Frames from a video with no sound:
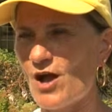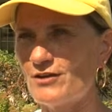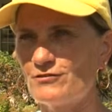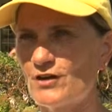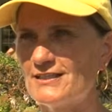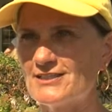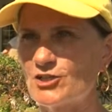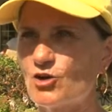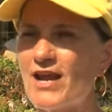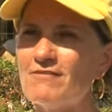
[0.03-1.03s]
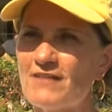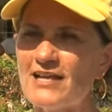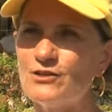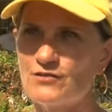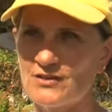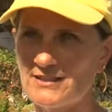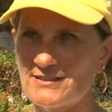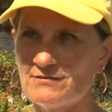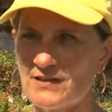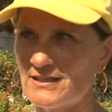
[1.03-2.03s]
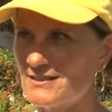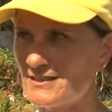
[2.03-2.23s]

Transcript: waterfront is a great venue for this event.